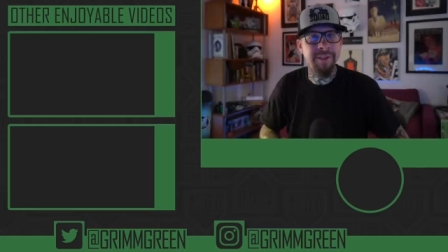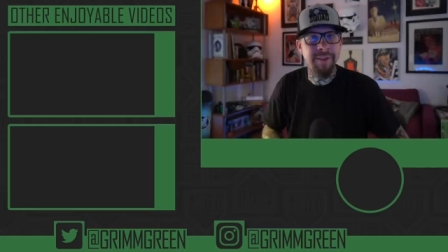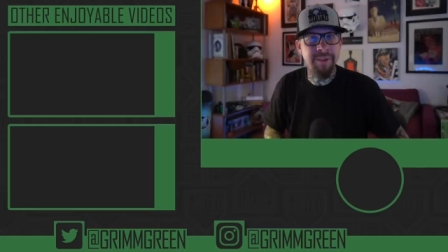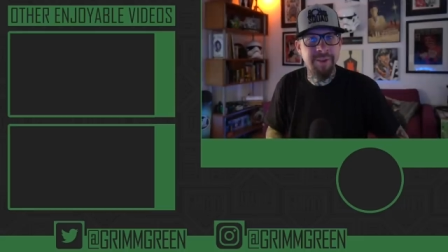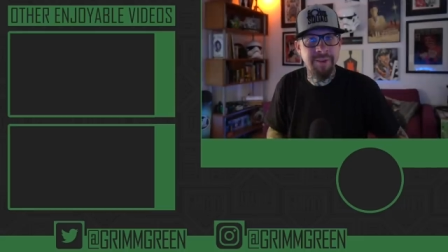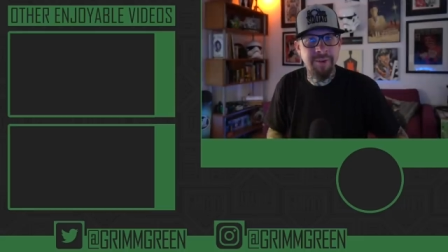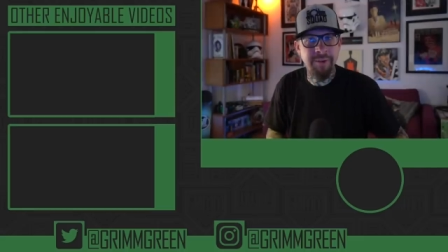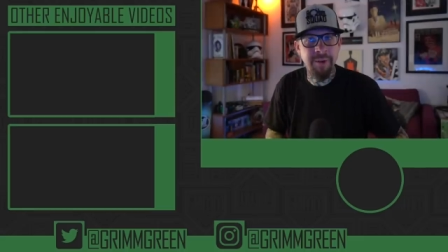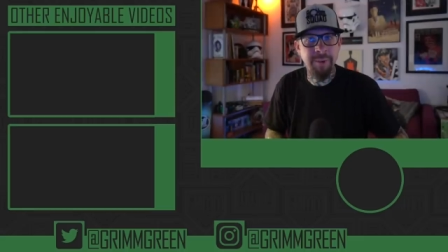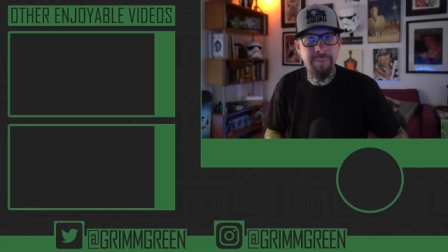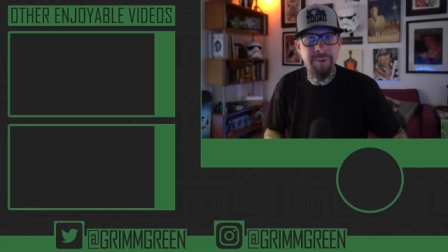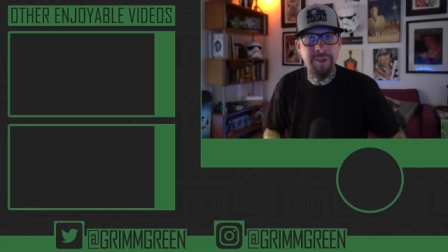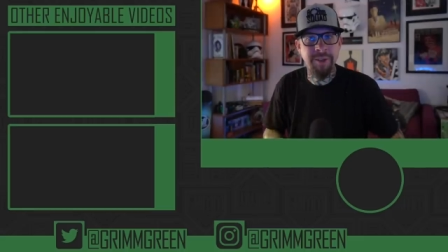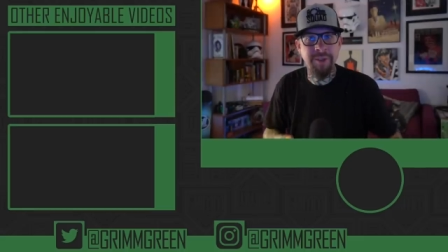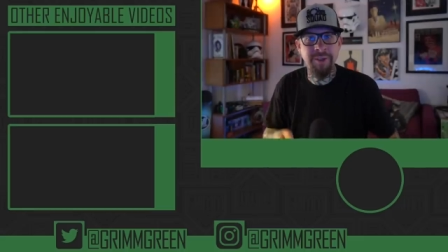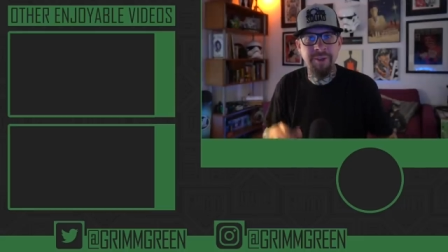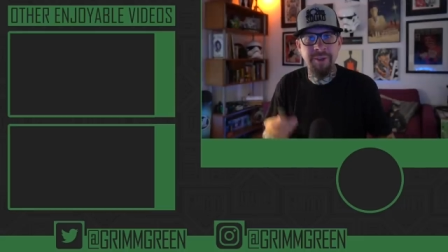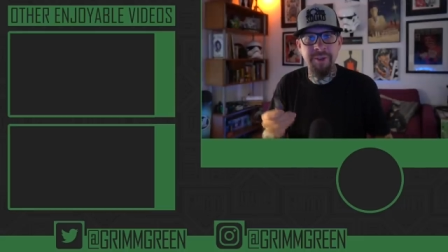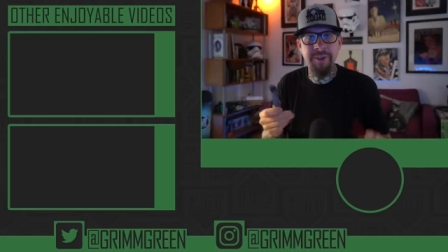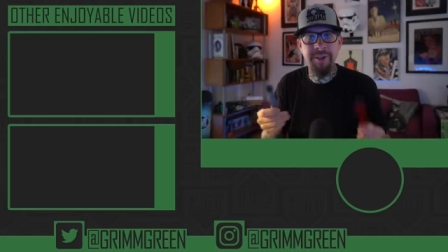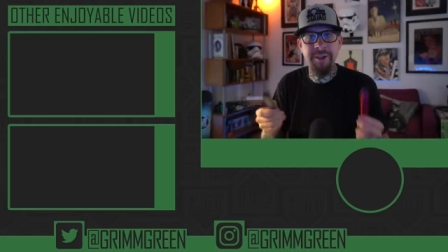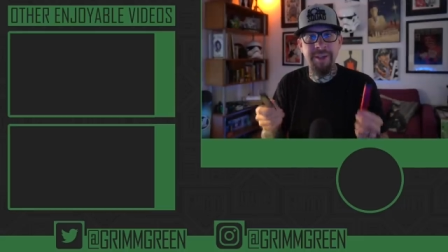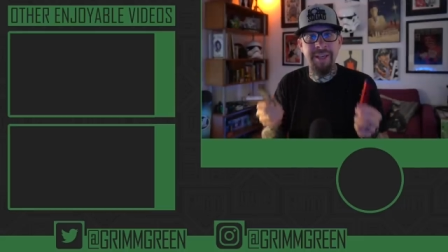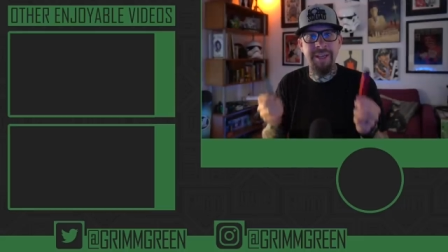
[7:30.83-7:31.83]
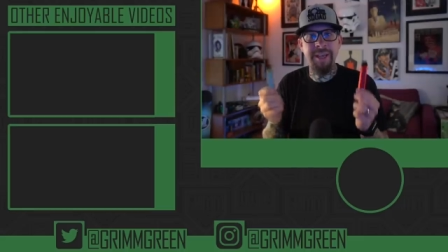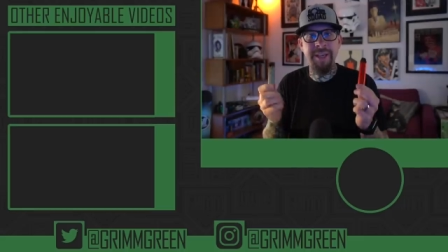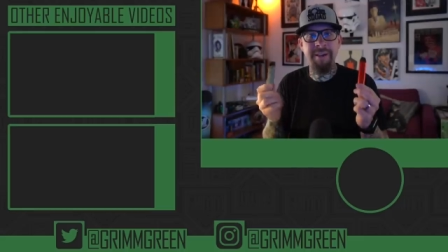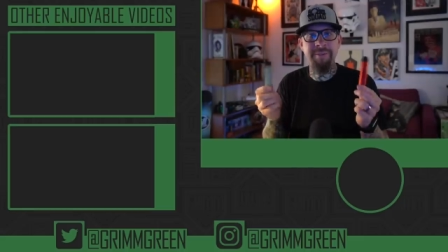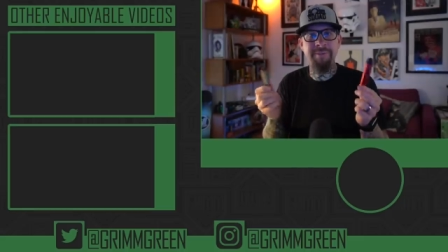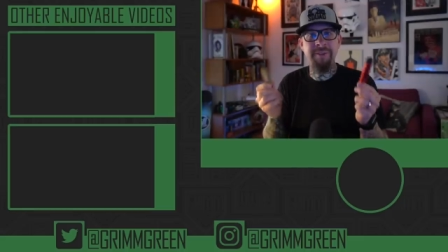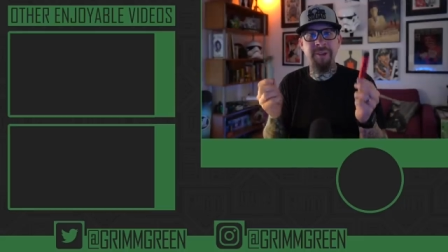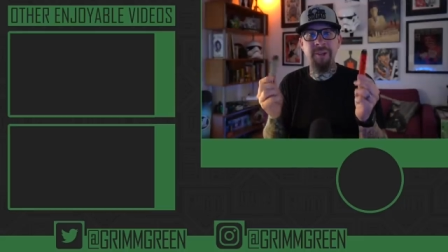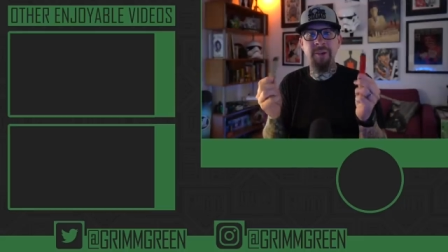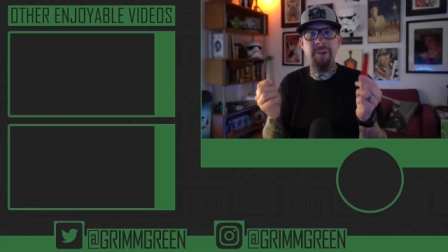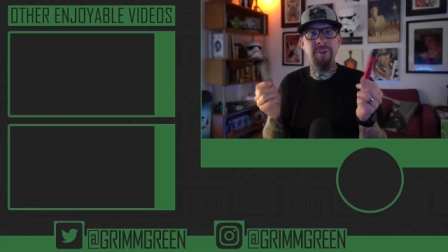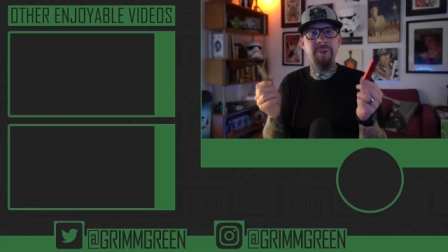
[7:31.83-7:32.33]
in the description, so you're gonna
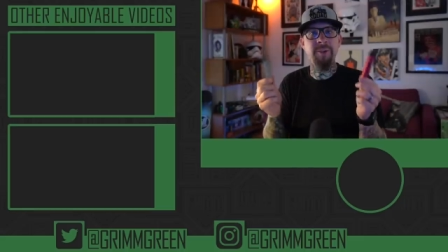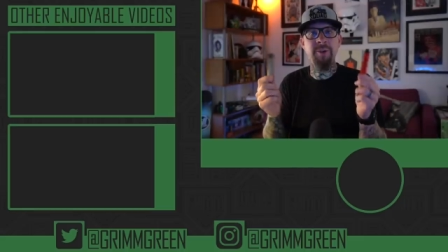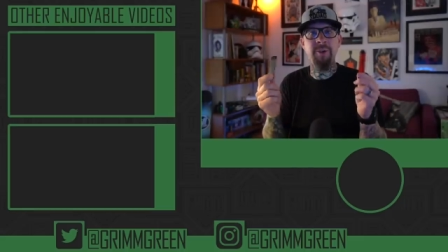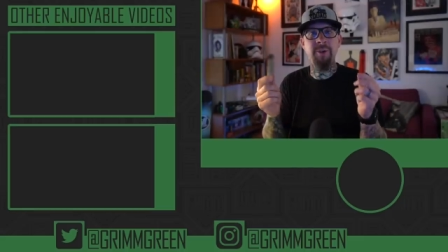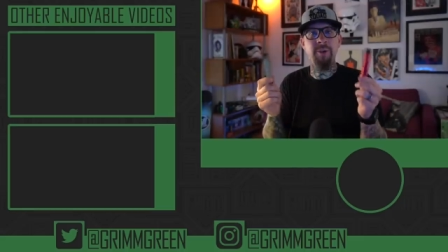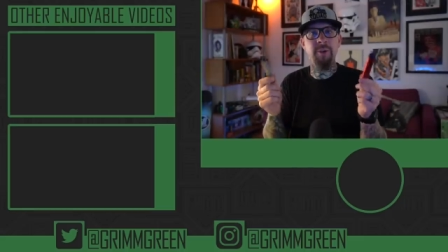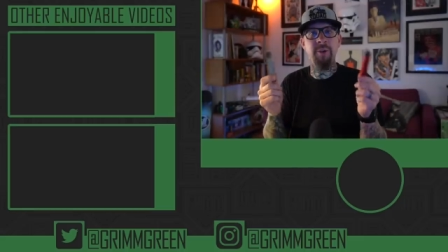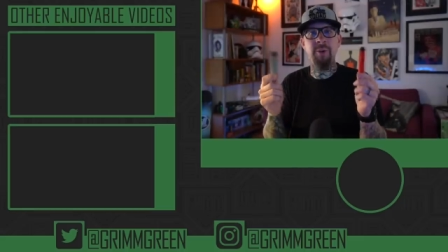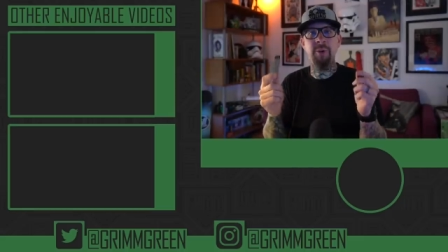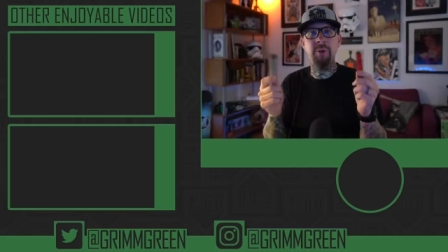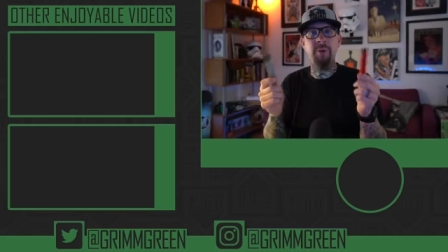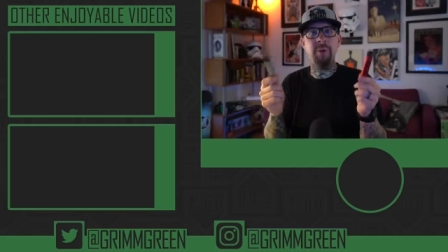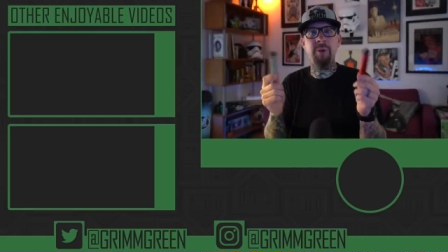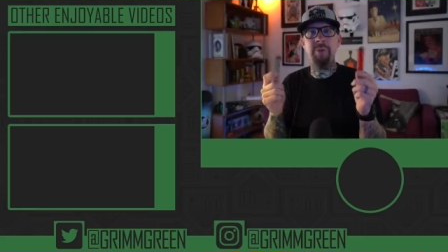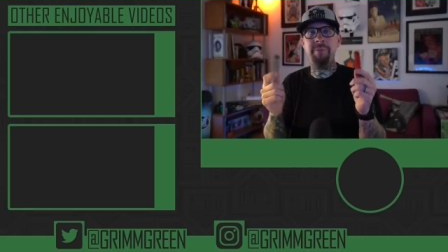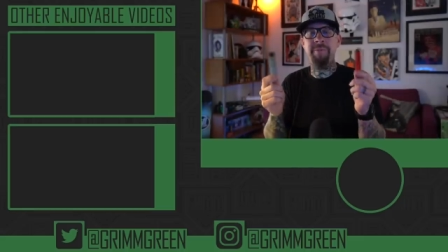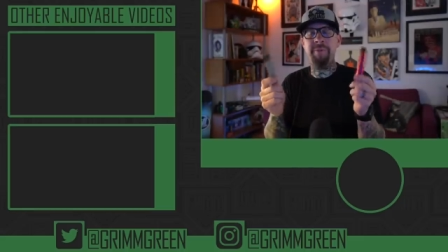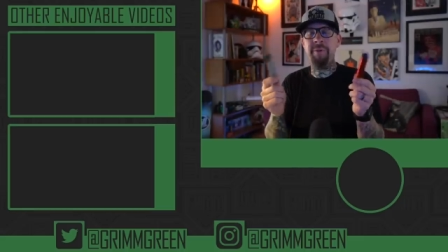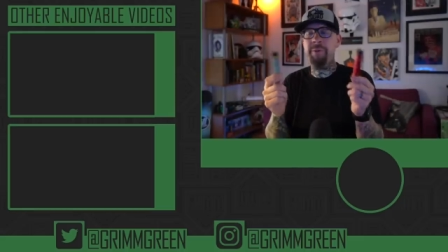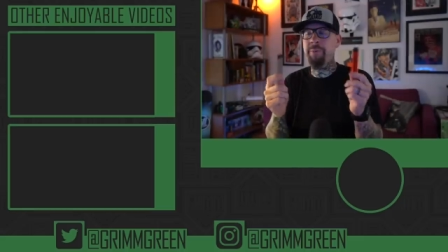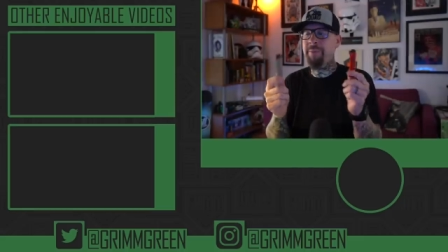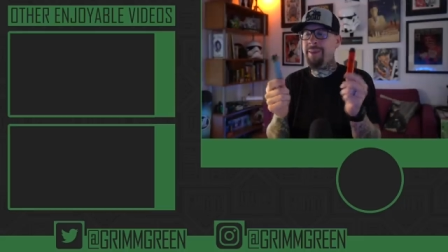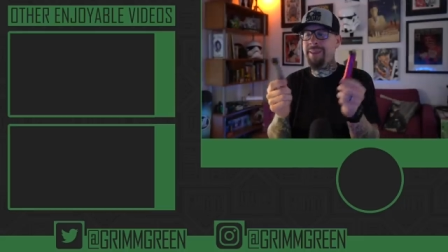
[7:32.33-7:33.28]
have to use your Google foo,